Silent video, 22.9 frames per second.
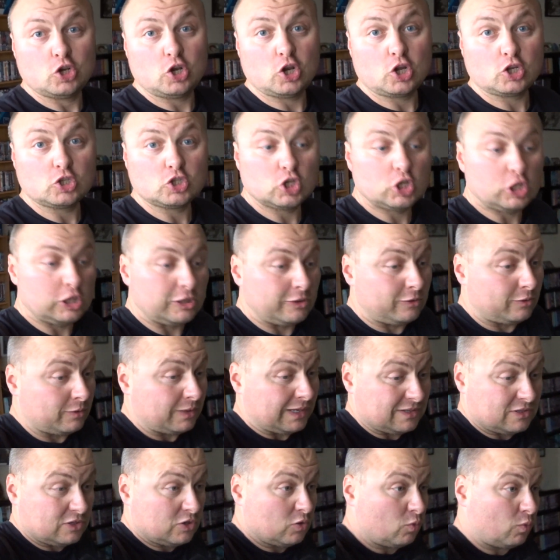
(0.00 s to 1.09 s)
Not a clue
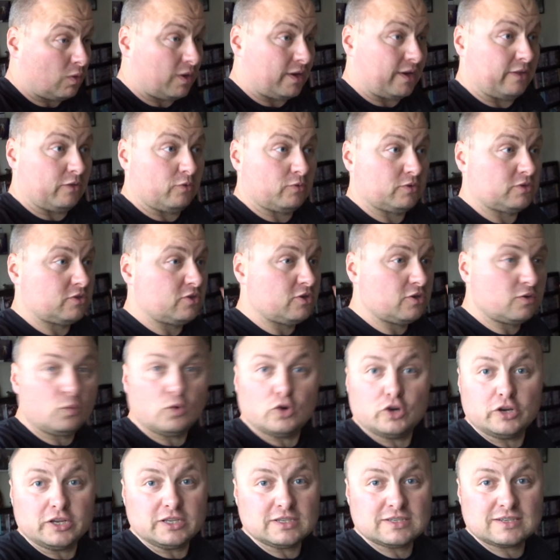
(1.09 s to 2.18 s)
as to why. There was no
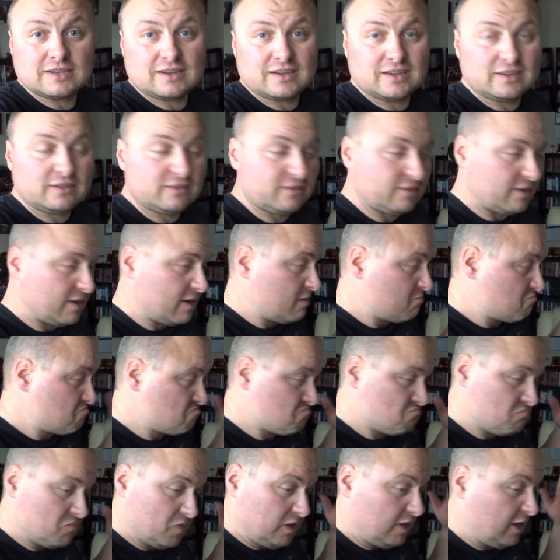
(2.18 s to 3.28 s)
warning signs.
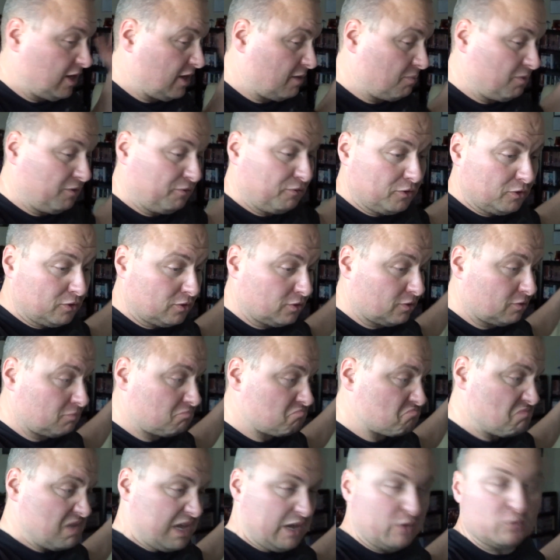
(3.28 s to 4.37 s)
The day before,
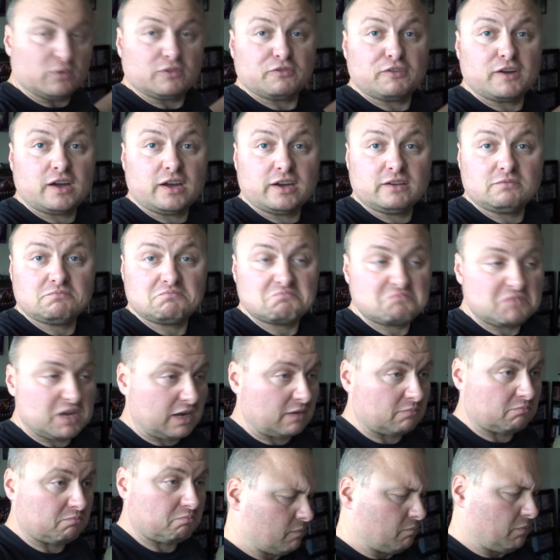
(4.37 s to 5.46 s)
it was fine.
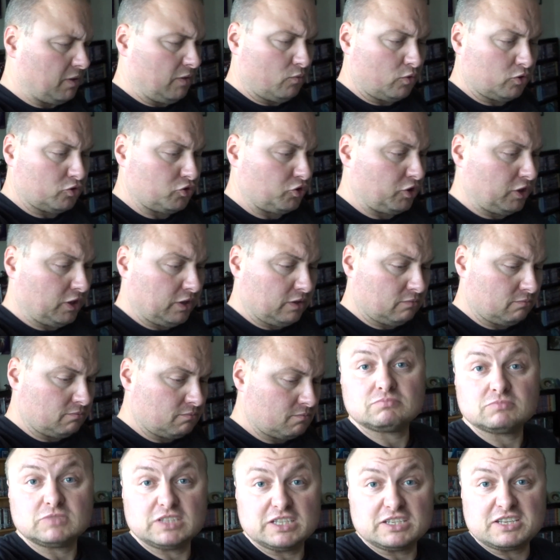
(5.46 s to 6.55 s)
I've been watching
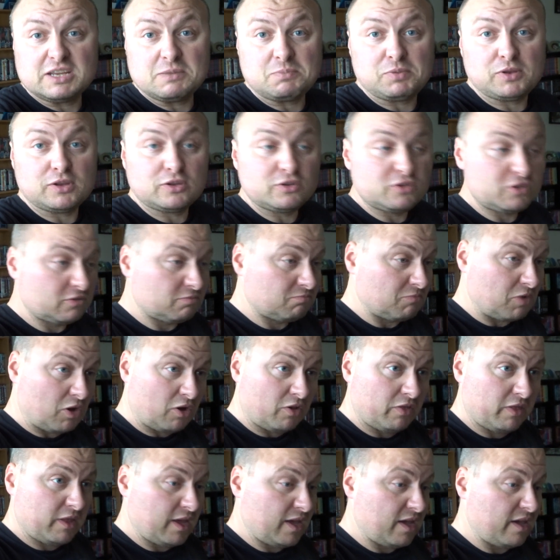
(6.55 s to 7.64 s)
Disney Plus
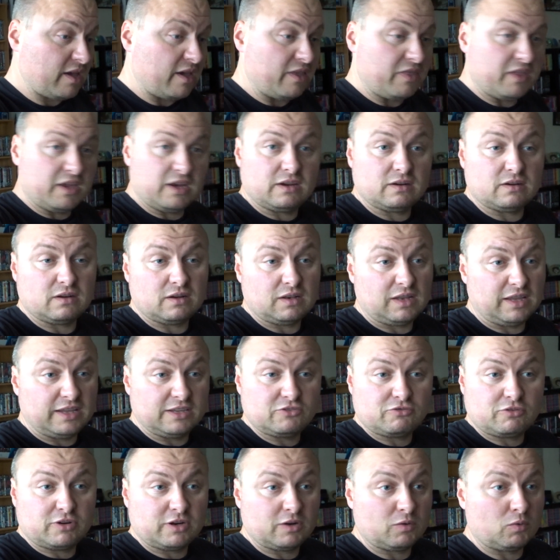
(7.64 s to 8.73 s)
on there, and then
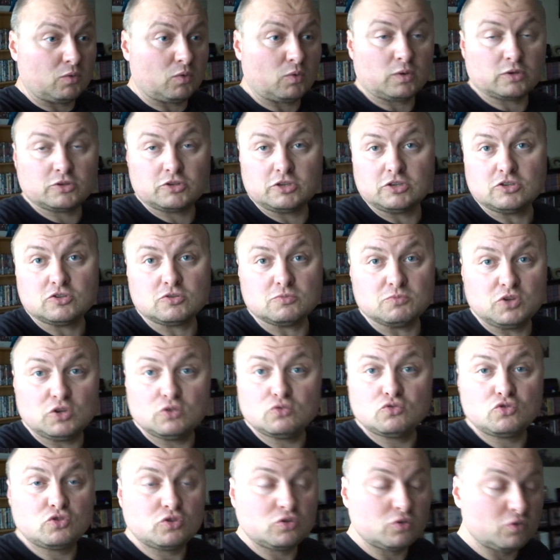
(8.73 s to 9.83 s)
later on I was watching some
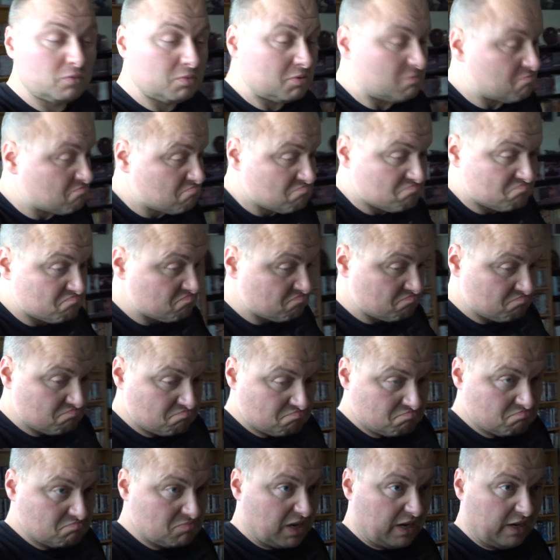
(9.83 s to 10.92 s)
YouTube,
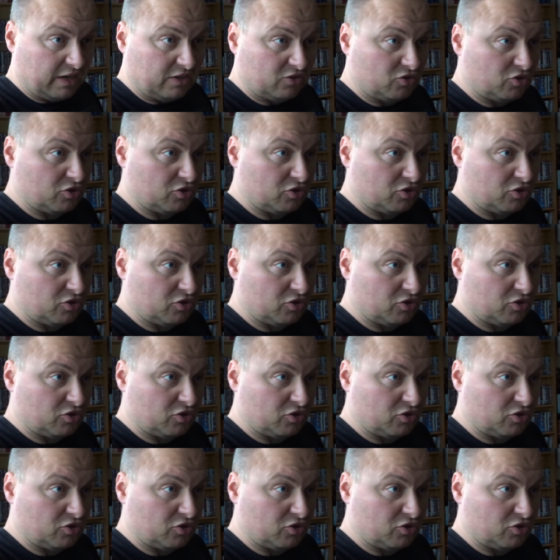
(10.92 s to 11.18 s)
and it's